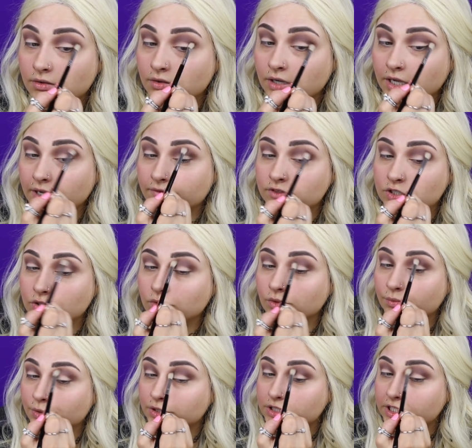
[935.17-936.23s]
have two
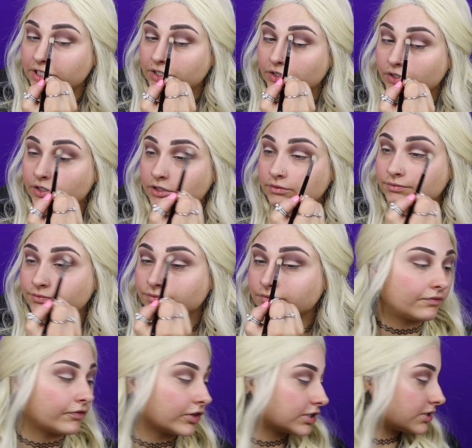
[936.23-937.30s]
in particular.
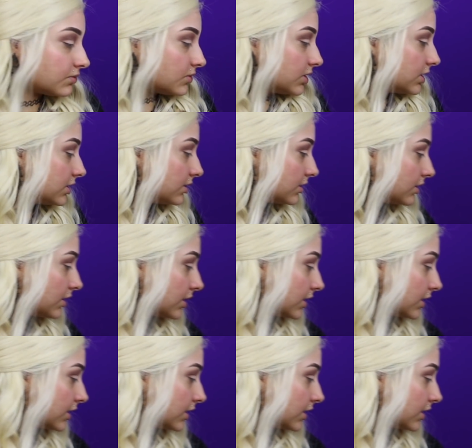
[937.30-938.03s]
The first one